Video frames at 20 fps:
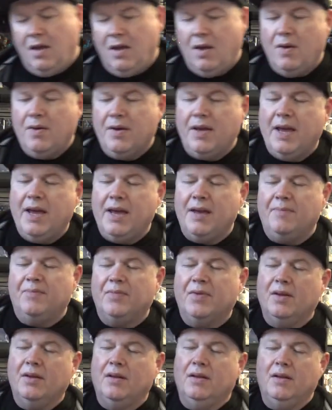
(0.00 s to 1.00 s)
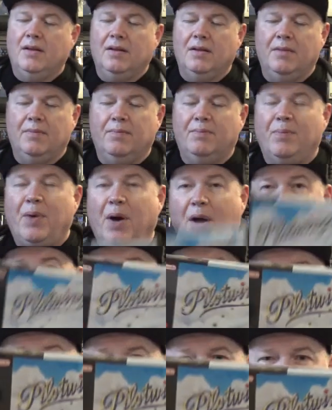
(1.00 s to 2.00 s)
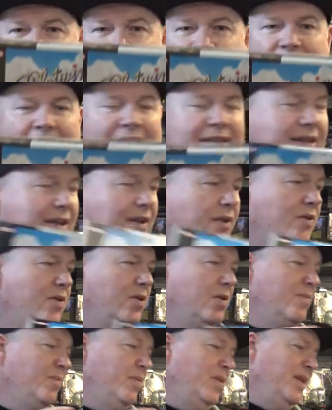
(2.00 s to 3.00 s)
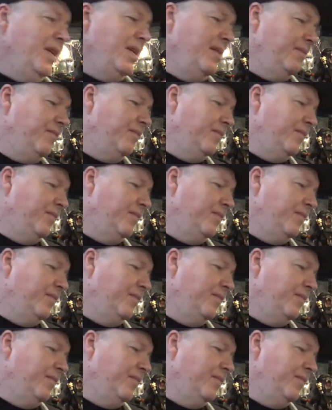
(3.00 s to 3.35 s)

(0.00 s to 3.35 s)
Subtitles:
Okay, Pilot Rings Classic, all complete.